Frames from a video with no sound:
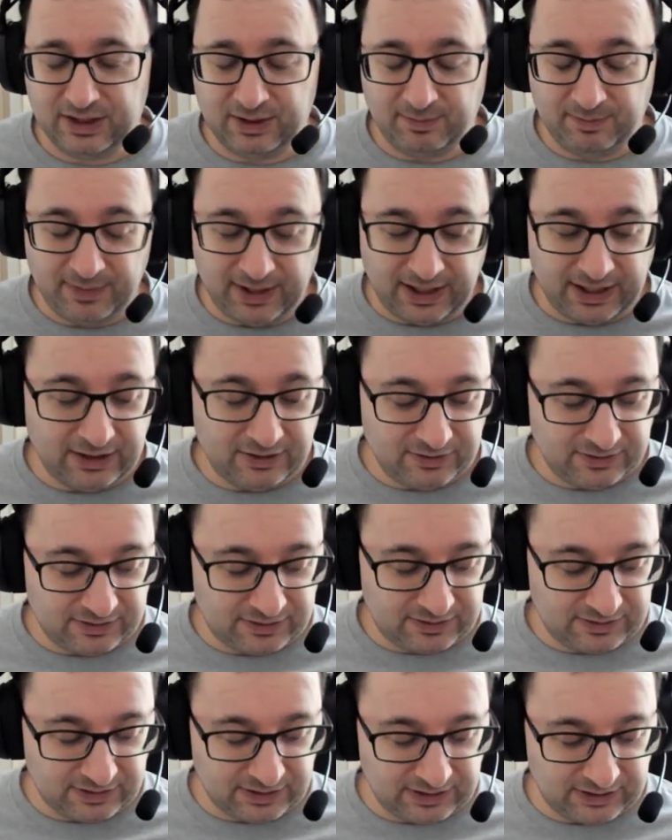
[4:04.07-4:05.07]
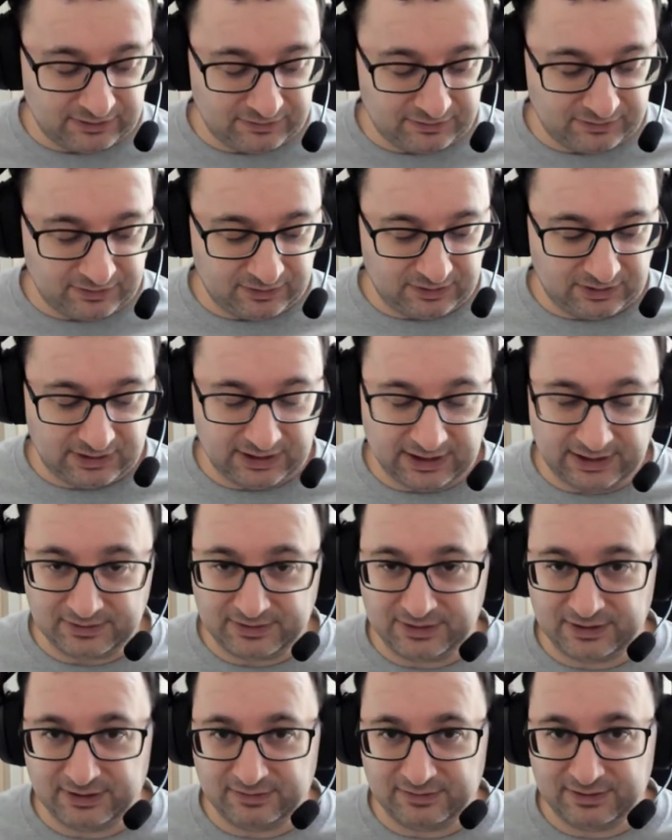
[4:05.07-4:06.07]
I may use a different
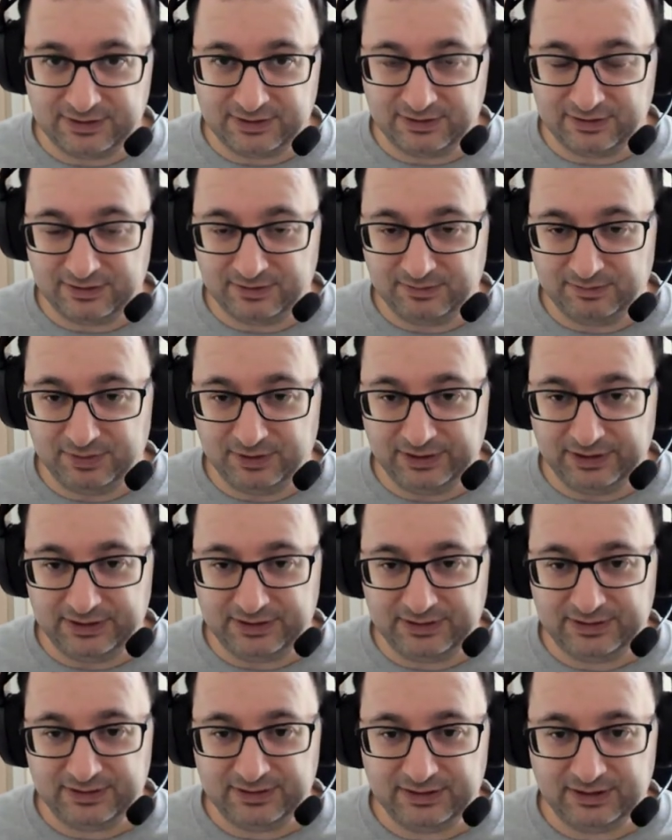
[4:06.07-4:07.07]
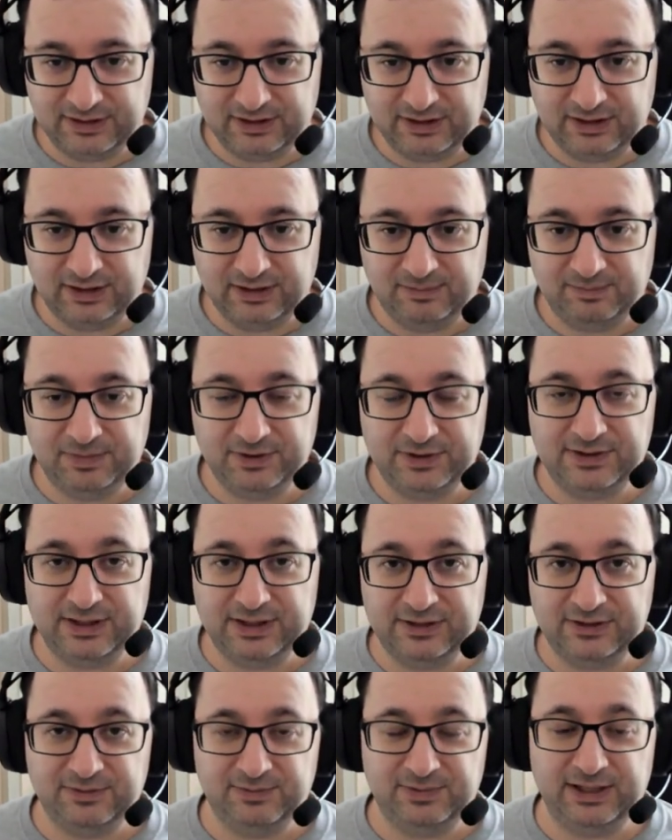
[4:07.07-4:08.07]
cloud service at some point, but
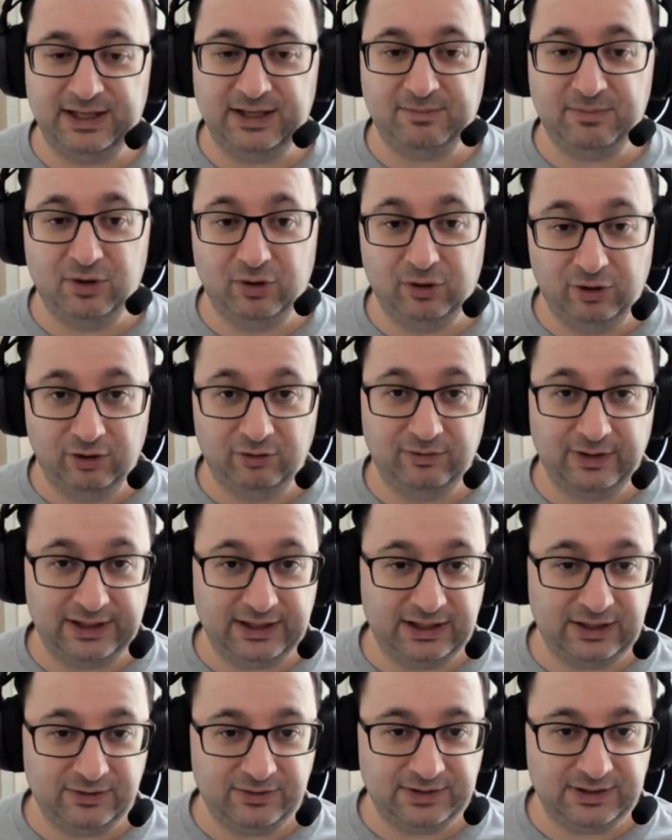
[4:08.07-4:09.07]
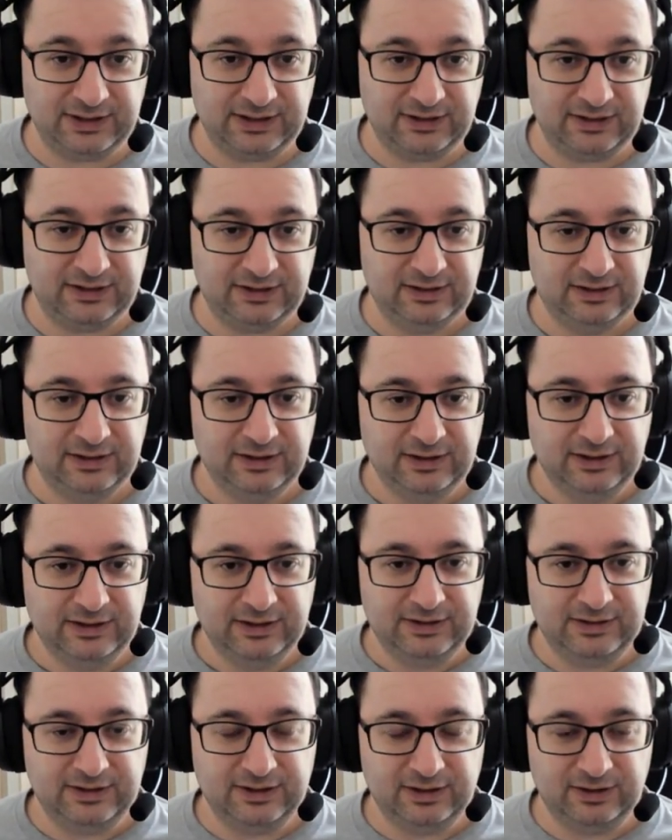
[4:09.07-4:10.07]
it's something I'm already using.
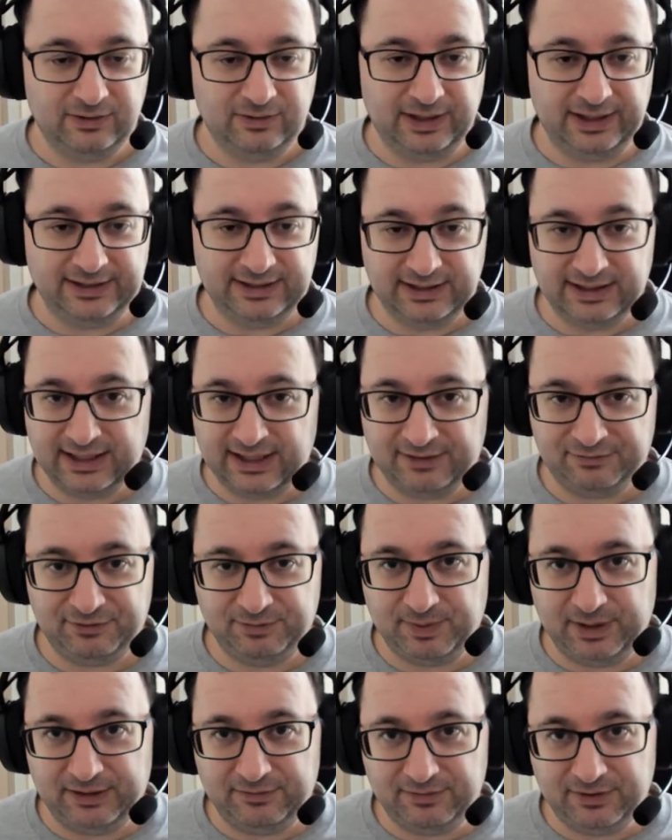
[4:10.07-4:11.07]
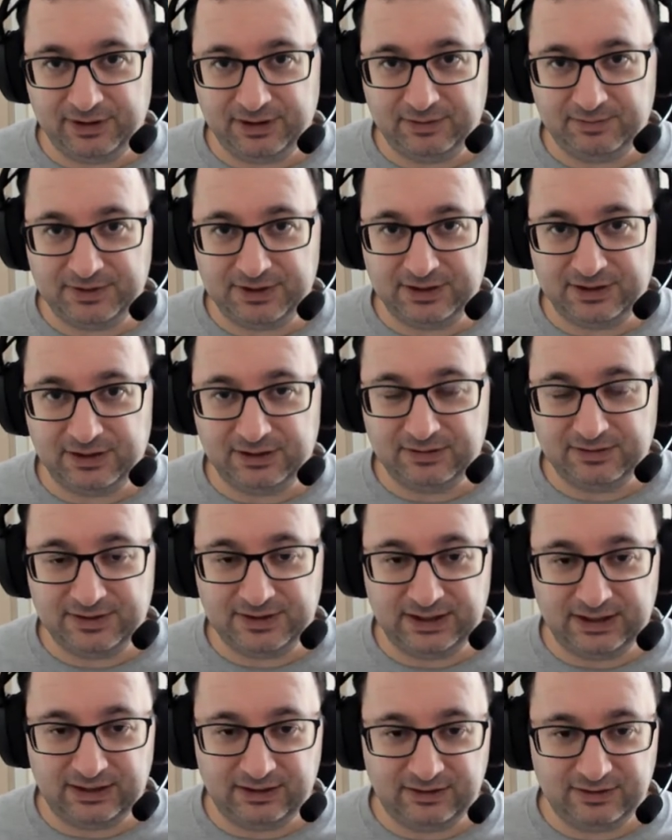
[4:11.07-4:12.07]
So I didn't have to pay for the Obsidian
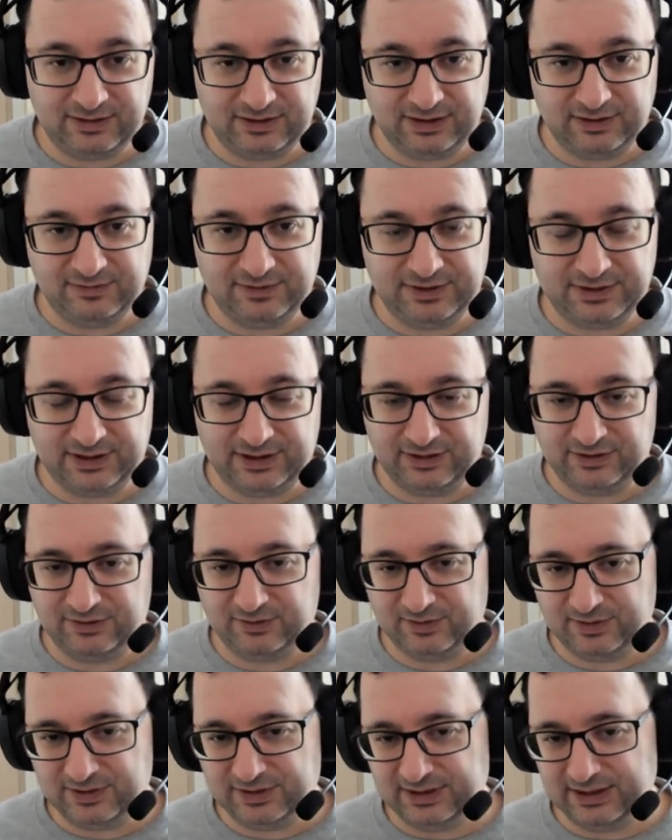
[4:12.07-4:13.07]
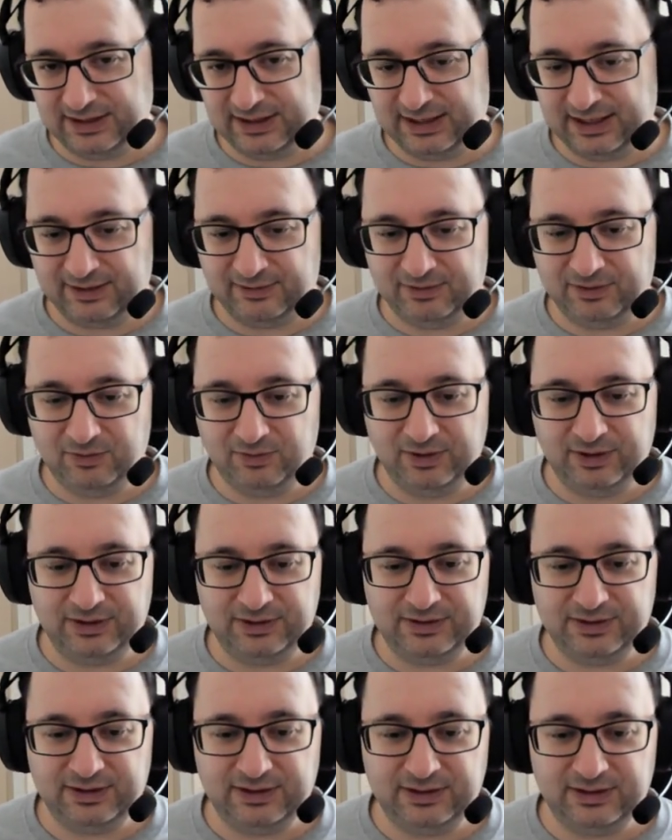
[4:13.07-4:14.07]
Sync service. I just wanted to see how it
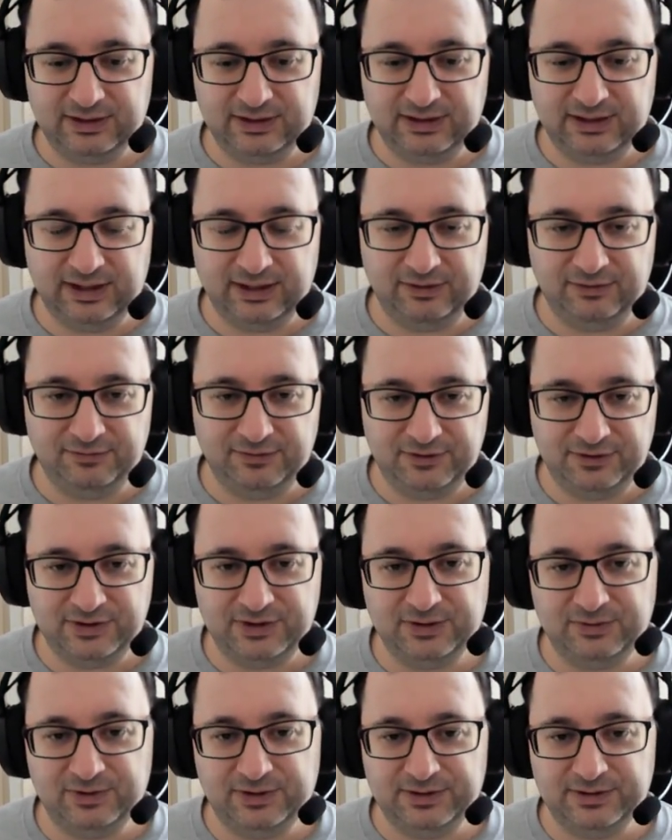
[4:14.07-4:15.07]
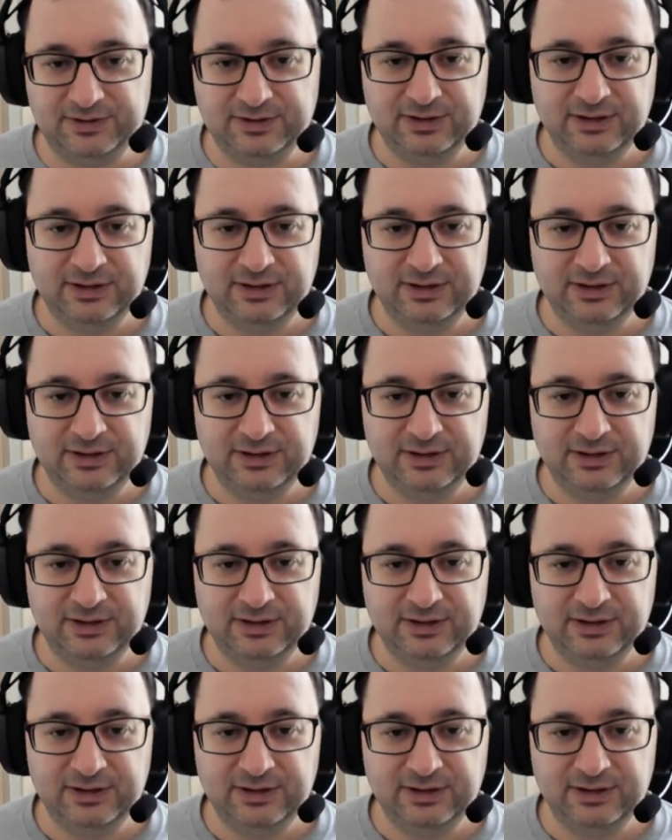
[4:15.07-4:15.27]
worked and how efficient it was.